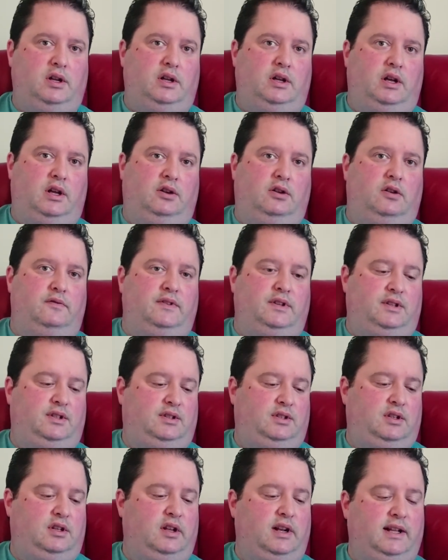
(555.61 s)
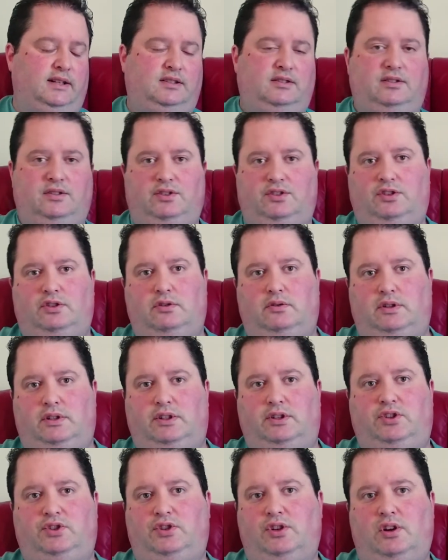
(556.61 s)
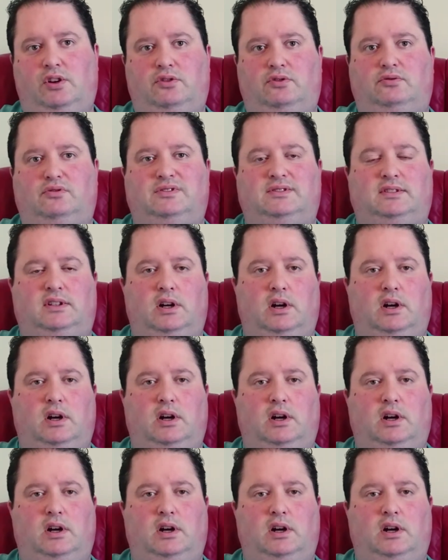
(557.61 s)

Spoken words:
And I've connected this to an external